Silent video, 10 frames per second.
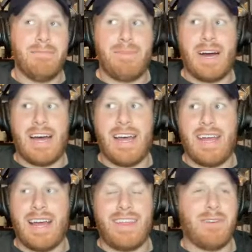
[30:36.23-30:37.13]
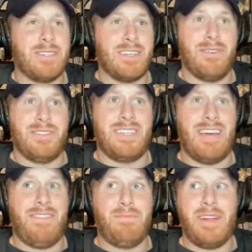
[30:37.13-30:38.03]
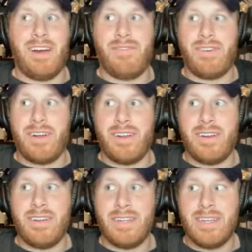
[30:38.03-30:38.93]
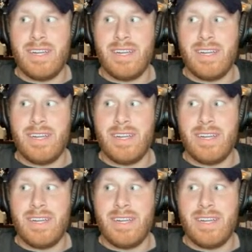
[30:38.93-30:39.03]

by, I think it was the 07 playoff run.